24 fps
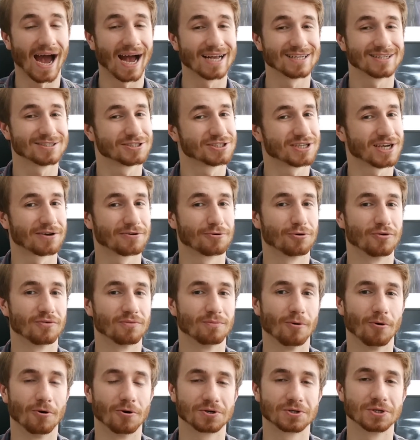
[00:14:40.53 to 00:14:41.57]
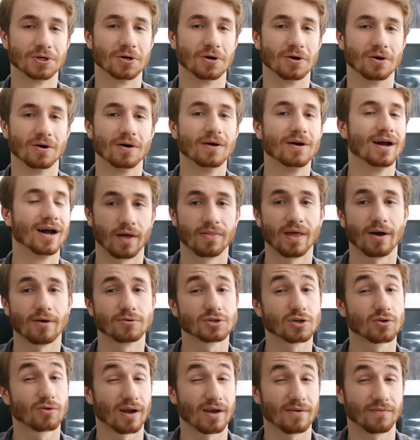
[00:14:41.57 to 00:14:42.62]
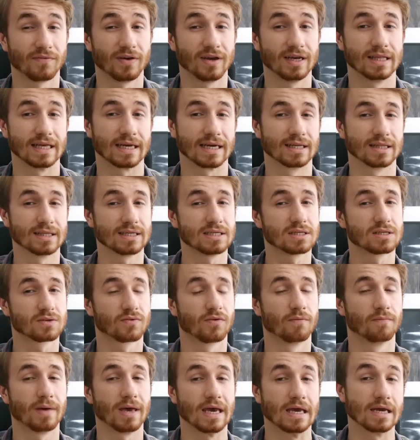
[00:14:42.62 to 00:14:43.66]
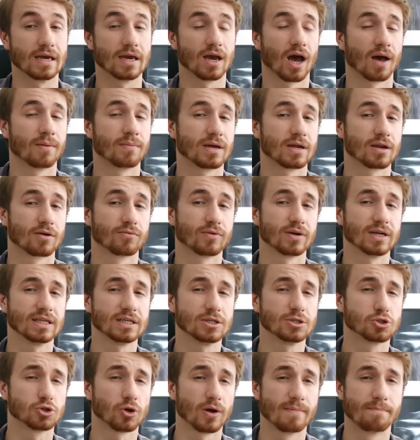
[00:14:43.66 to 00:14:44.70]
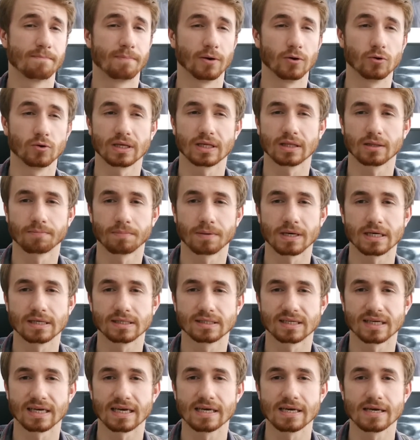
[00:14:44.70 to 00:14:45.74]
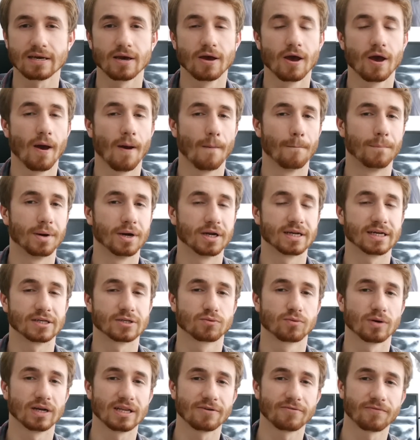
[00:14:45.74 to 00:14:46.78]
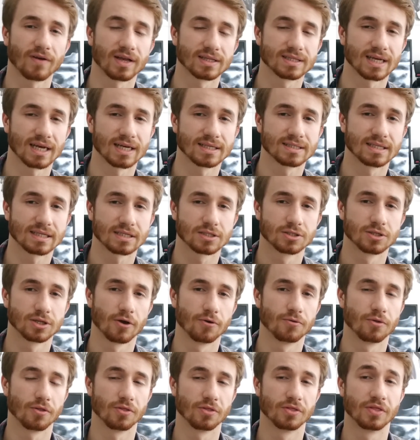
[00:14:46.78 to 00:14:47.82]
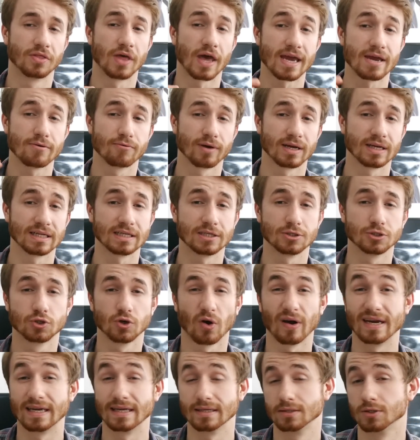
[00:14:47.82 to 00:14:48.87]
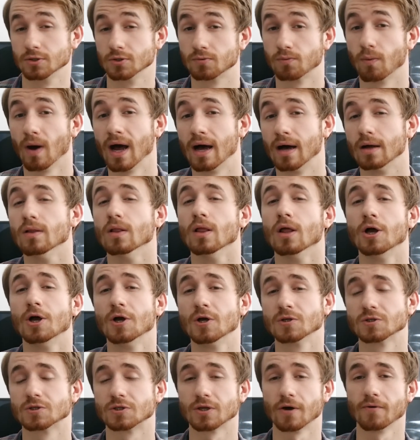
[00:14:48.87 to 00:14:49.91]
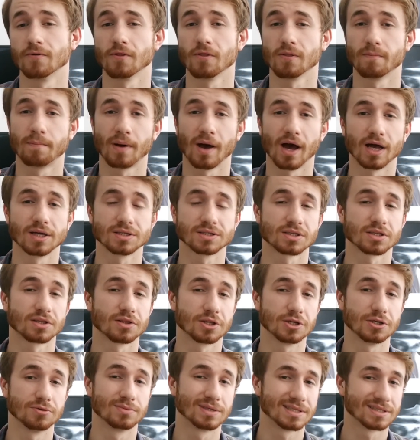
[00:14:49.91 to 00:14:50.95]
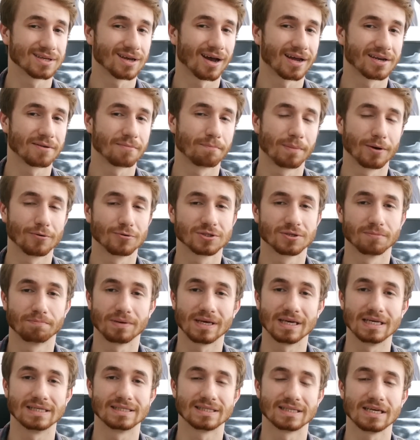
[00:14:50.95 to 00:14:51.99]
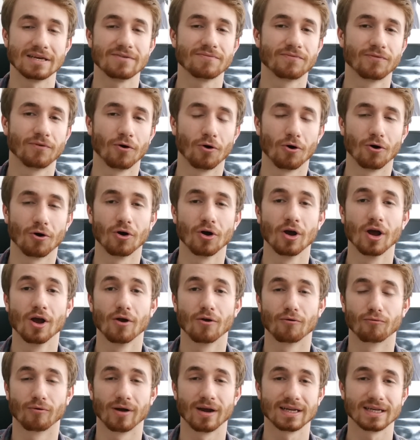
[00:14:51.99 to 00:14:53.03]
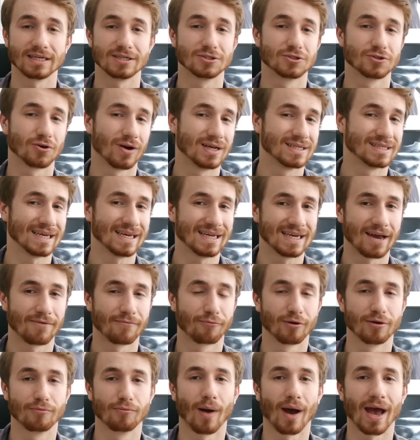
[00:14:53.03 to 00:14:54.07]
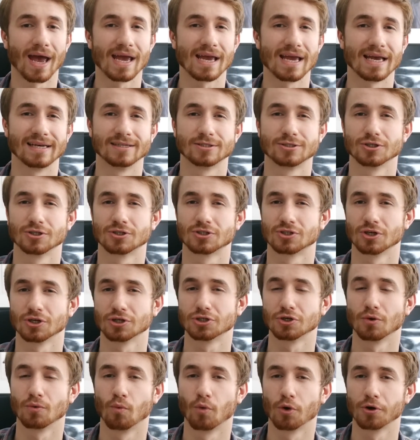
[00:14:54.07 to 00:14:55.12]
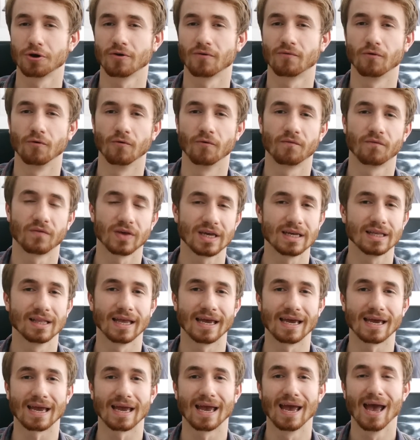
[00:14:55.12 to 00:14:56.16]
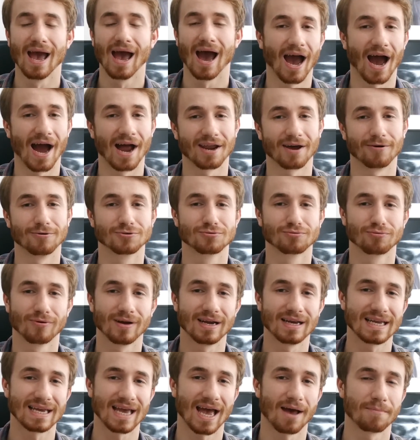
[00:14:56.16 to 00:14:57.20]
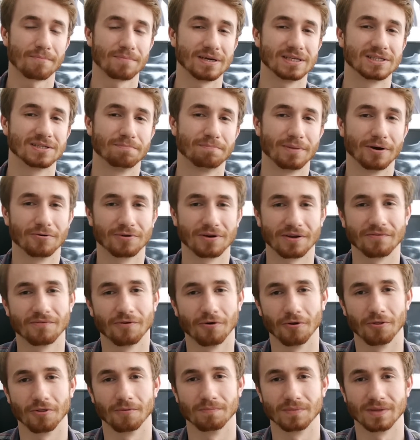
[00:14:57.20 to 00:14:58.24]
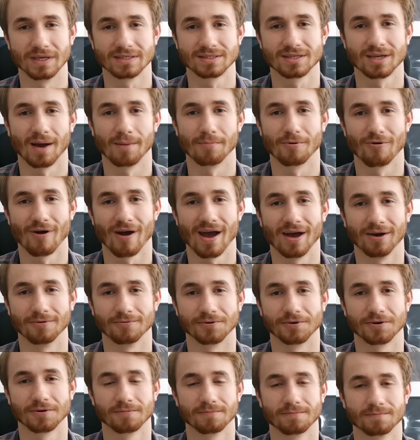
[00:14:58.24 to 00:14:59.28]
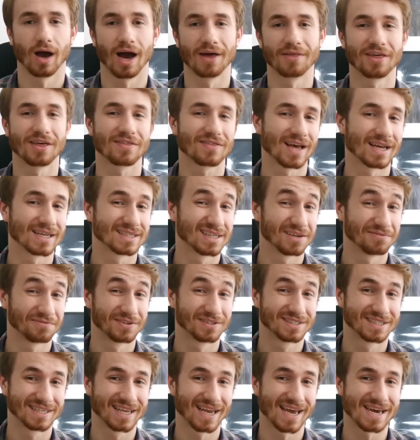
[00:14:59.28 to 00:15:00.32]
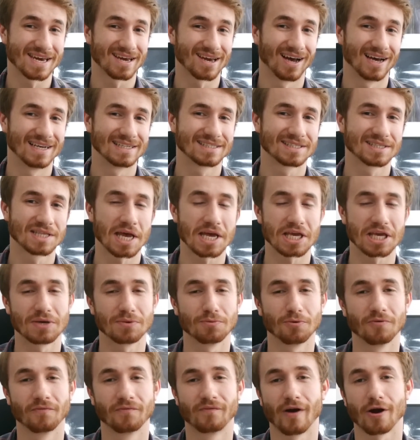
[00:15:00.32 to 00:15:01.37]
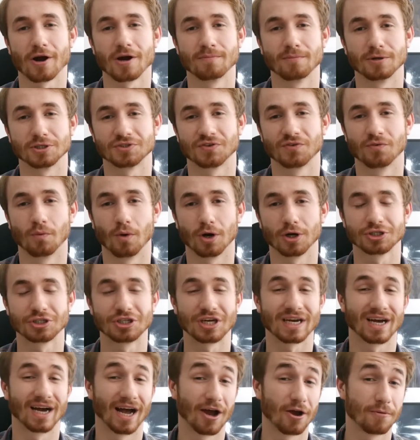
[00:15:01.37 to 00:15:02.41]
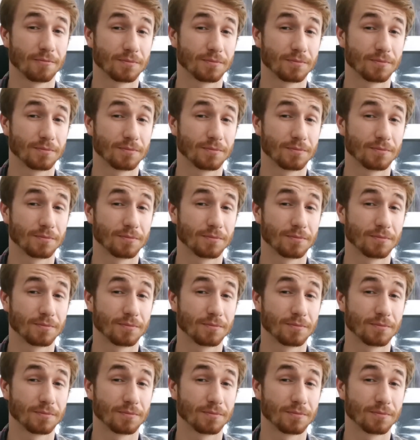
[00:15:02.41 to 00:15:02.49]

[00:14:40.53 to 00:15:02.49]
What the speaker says: and Shadow of Mordor, and that was a great feeling, at least for me. I mean, I really enjoyed building the PC, but it's really fantastic to know that they really enjoyed it as well. To know that the person that you designed and built a PC for really enjoys it in every way is just such a wonderful feeling, and I was really happy to build it for them this time around. I think that's it for today, guys. Thank you all very much for watching. I